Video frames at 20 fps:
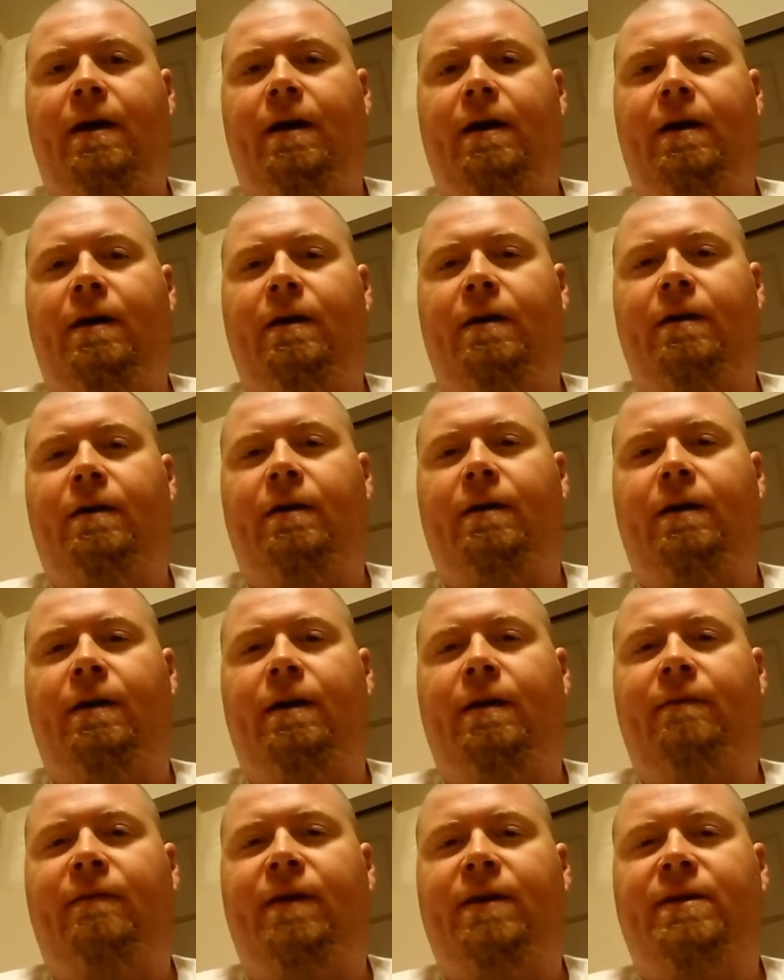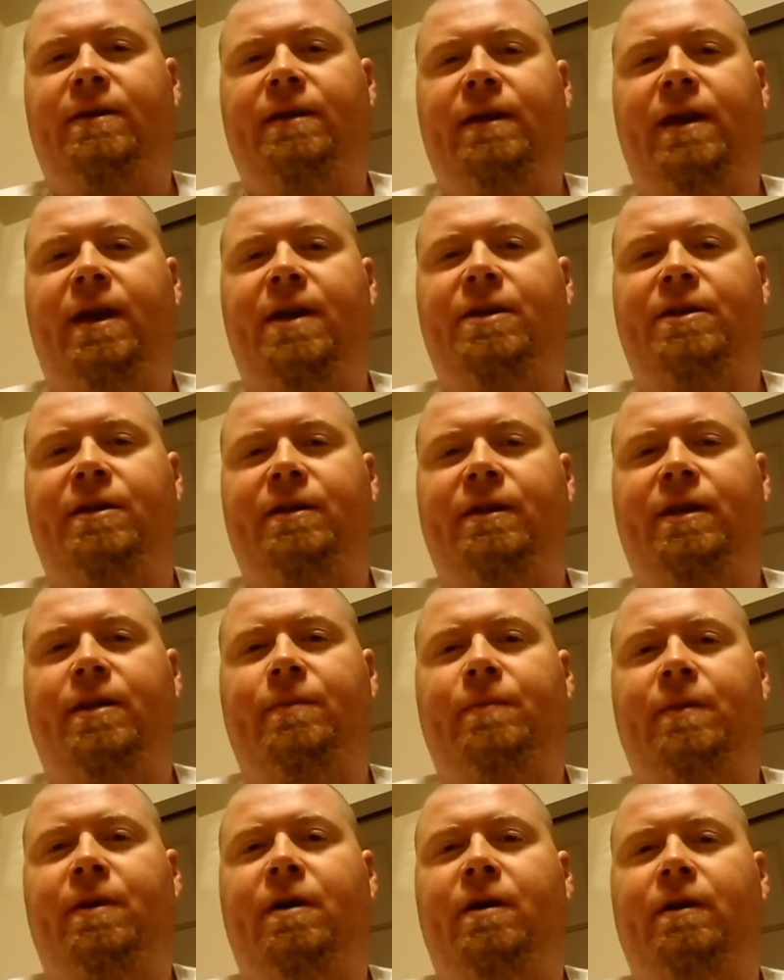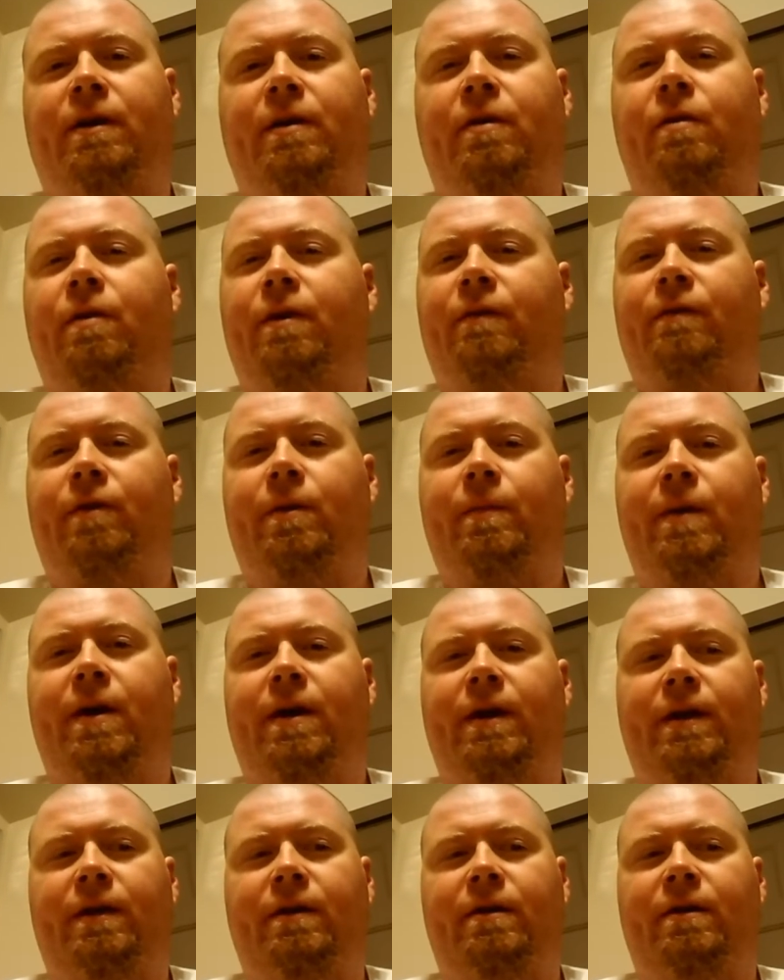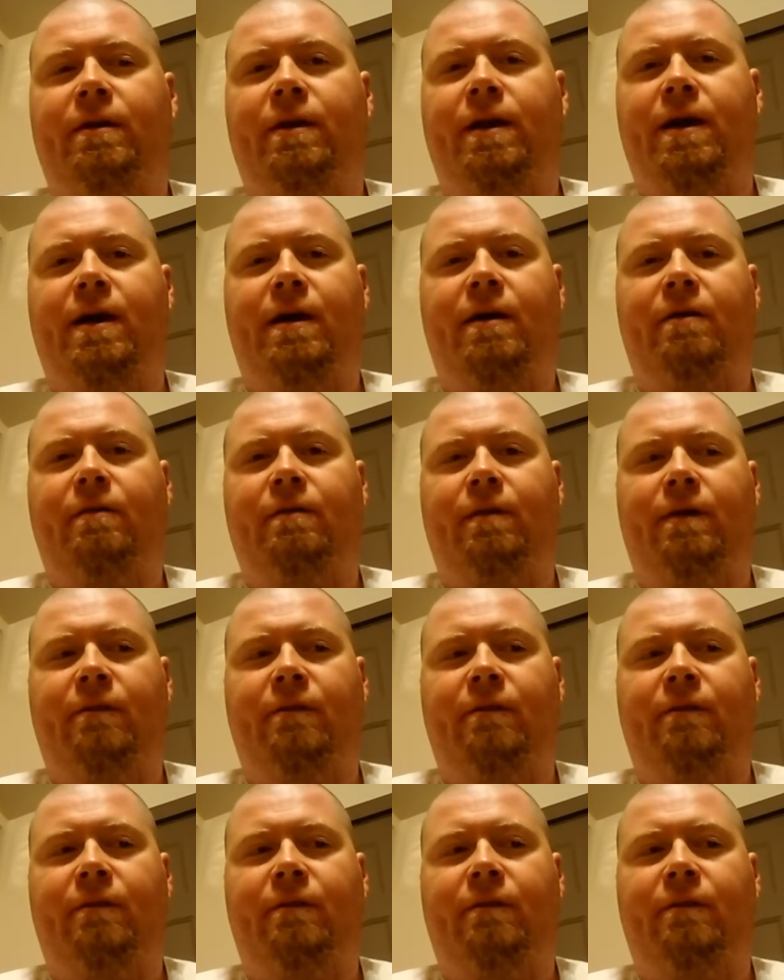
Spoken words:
an investigation that's been ongoing for about a year now